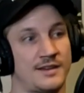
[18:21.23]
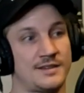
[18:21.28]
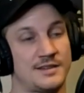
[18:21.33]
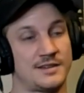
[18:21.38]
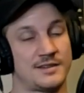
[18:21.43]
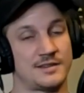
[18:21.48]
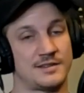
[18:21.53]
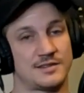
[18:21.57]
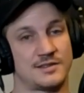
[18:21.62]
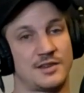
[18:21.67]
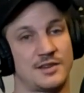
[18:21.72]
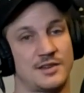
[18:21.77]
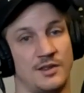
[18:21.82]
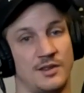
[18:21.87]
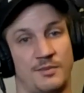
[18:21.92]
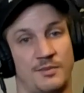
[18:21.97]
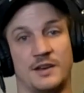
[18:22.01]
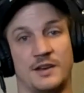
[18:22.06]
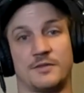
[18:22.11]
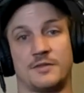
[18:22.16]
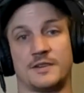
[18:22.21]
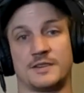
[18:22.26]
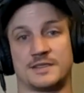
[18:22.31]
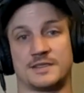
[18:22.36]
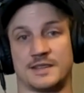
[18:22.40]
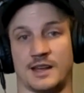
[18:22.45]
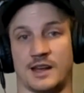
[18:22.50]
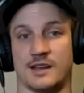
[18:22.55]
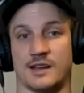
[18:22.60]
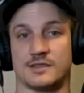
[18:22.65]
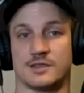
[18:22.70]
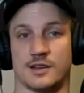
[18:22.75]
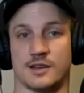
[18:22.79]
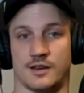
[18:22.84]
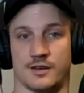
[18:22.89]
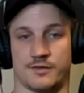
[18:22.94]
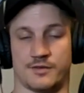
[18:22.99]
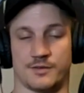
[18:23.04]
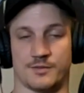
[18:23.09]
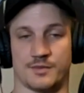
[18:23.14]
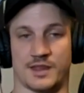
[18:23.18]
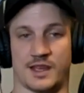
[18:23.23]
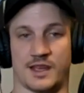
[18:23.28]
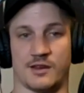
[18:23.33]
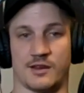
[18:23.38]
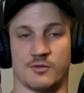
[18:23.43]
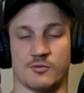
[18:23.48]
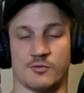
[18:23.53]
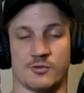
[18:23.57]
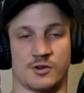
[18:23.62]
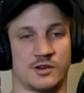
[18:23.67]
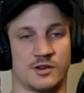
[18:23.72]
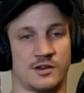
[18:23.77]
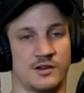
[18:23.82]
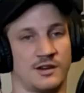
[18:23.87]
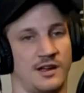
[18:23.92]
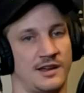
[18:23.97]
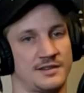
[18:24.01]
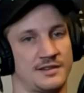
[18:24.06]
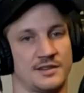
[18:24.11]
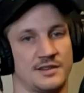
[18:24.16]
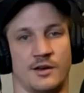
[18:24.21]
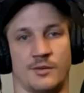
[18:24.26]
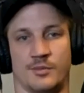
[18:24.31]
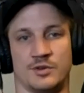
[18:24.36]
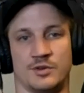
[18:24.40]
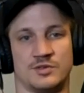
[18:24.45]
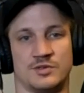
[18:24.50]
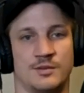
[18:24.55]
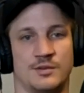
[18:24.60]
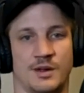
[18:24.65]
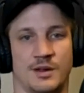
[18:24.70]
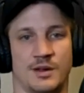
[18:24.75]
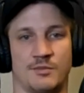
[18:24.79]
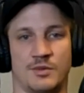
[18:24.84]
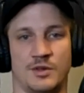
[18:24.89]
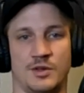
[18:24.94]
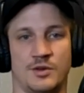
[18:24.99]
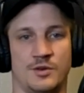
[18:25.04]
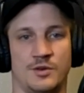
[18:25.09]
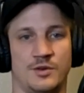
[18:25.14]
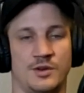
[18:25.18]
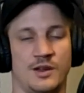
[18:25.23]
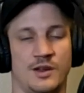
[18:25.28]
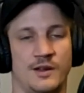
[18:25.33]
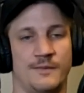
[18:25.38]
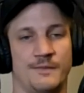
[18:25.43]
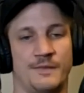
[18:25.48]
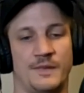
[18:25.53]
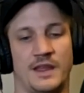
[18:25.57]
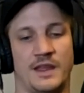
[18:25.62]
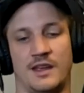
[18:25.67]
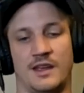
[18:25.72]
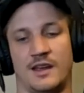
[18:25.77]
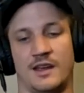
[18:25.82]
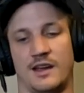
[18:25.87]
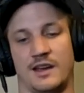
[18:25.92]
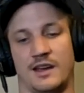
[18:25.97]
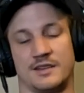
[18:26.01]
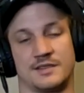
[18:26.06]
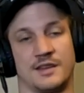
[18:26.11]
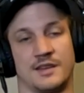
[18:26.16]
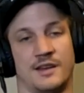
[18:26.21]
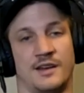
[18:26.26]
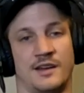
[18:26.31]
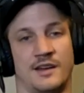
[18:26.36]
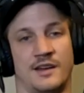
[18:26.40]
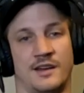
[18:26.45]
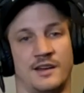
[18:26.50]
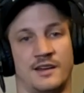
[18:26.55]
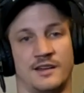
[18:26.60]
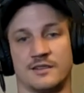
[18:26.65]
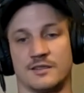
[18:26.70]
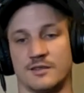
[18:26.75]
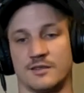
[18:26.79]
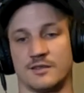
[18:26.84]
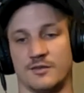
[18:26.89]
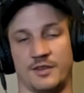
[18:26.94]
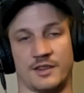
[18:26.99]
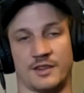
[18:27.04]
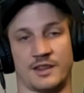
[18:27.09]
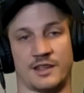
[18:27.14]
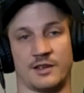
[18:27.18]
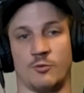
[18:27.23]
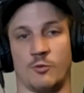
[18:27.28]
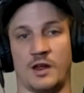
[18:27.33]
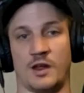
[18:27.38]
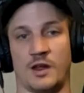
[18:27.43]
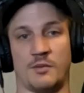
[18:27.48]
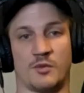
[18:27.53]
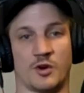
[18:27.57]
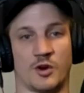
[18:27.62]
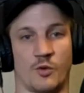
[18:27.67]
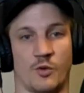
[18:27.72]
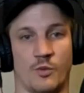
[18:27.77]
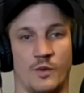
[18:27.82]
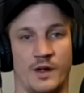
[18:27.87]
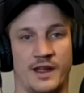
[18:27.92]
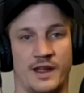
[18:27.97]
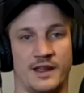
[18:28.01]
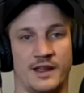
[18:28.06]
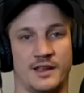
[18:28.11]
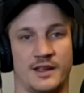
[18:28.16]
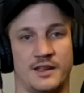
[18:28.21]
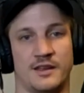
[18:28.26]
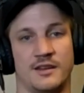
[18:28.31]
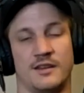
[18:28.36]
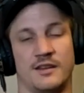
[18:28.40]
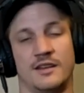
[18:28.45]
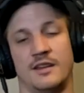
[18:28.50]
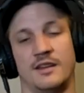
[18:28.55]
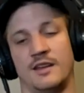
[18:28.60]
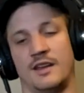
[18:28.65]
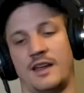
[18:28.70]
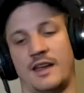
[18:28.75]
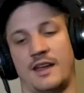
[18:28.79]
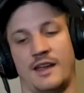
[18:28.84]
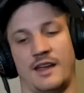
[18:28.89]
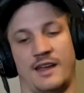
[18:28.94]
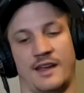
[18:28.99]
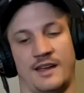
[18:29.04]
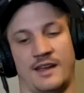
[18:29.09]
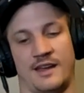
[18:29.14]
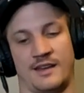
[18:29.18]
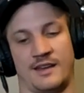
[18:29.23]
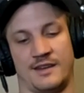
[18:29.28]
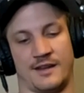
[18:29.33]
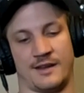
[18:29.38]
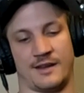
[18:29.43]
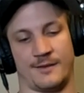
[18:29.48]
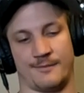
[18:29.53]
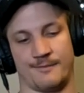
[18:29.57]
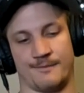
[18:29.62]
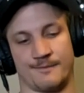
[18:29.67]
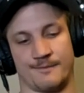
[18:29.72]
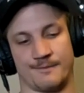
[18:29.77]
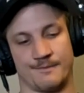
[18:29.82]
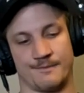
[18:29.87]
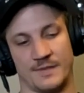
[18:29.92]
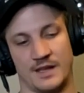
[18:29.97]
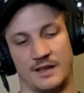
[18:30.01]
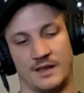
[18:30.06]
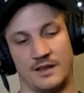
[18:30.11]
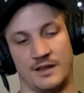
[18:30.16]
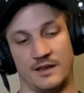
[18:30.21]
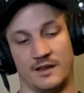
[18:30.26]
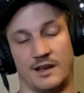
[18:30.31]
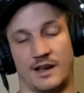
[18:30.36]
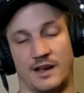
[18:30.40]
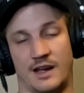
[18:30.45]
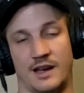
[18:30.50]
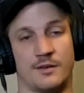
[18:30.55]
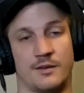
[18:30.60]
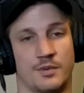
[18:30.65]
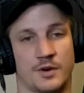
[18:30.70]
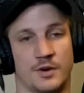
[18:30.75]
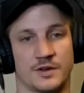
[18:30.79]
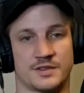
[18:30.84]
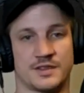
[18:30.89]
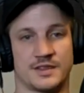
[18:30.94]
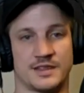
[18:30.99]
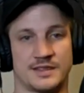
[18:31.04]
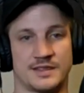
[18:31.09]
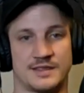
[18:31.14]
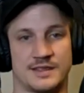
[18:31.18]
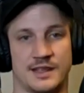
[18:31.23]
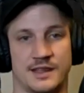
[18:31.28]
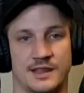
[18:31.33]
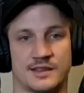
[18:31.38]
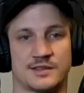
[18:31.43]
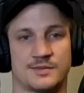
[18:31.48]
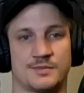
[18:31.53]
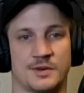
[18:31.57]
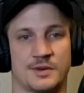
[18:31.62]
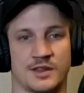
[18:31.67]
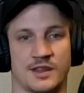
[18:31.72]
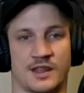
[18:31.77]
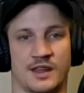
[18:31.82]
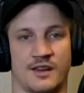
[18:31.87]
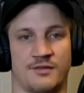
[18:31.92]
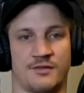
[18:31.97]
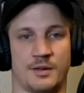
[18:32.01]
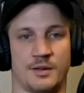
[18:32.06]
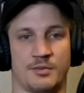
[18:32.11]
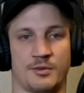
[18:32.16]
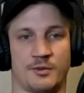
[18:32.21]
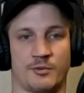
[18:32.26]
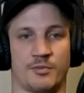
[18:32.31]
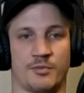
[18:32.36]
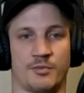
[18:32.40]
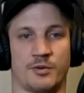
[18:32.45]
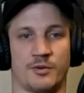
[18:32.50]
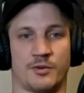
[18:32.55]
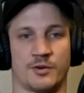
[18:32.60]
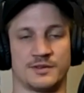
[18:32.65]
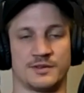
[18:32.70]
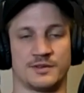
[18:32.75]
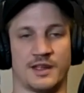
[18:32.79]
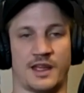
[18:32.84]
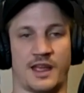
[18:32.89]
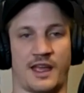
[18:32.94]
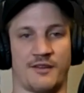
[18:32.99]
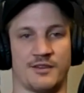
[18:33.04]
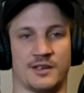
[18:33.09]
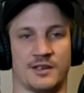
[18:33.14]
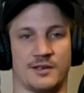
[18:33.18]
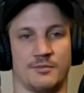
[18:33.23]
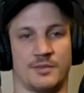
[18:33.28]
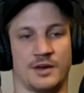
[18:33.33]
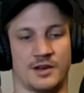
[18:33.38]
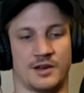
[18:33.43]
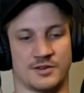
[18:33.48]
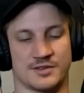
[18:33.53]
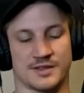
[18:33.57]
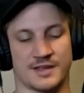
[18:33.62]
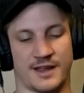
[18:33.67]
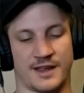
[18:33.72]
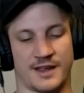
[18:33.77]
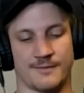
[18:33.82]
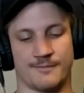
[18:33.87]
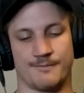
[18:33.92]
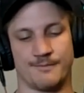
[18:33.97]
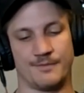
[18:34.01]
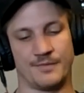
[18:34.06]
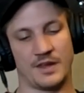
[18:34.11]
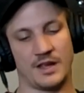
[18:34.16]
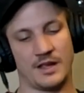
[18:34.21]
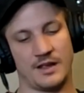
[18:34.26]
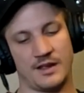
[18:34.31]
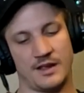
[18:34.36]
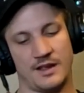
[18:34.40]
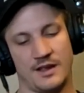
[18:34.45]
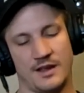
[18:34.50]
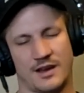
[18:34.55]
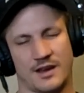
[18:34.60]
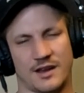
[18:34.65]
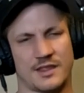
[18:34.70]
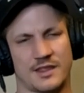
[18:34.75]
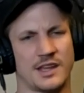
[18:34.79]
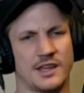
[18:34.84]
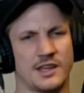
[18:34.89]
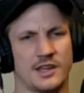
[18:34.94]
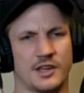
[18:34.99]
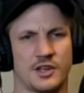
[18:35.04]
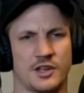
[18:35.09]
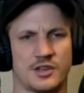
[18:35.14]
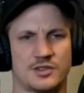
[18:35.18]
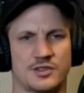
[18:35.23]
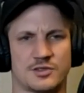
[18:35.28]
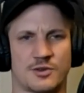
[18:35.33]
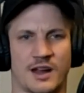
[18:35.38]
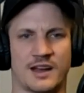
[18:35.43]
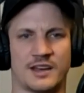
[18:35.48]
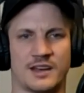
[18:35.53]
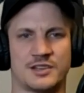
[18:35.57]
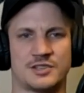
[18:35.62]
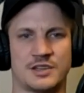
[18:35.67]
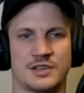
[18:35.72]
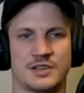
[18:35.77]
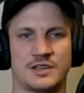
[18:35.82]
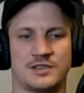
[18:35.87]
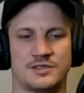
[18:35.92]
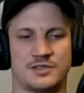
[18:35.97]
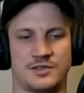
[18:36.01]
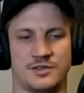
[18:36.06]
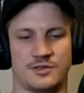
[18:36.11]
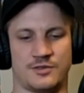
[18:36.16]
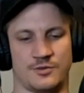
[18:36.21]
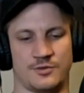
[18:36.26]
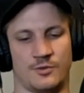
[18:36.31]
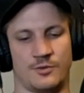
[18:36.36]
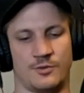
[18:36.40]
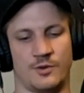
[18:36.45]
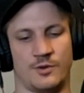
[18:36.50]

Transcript: So the benefits that I saw from that were, I saw a boost in my mood, I saw feeling way more awake, and I didn't personally see this, but a lot of people report having better skin. I think a good strategy to